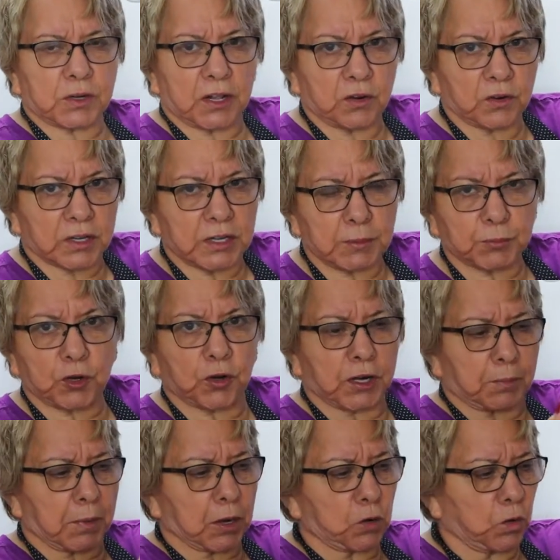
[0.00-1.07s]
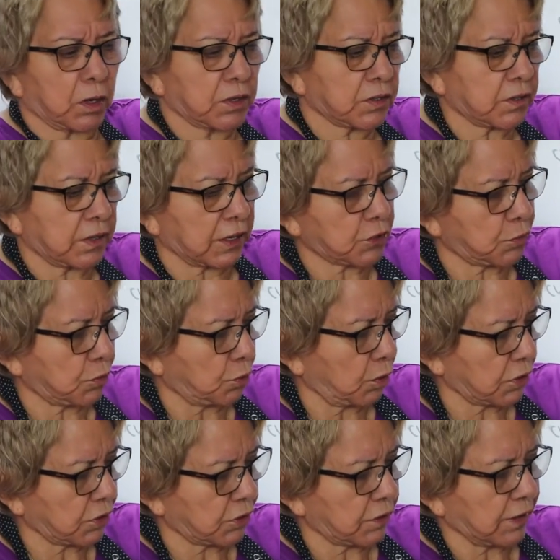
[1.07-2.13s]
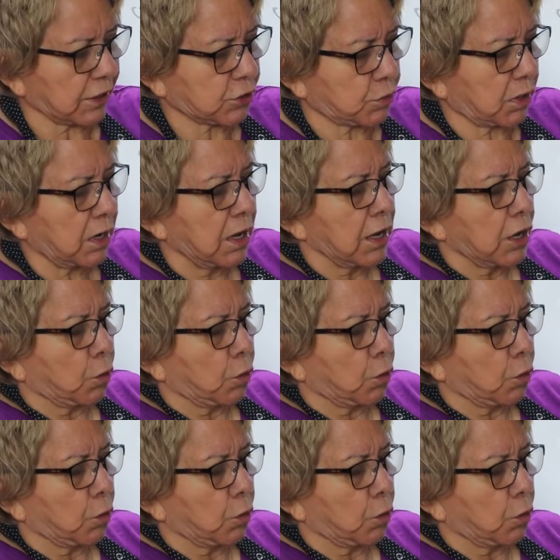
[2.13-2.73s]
I don't keep throwing them. I go on to the next one, go on to the next one.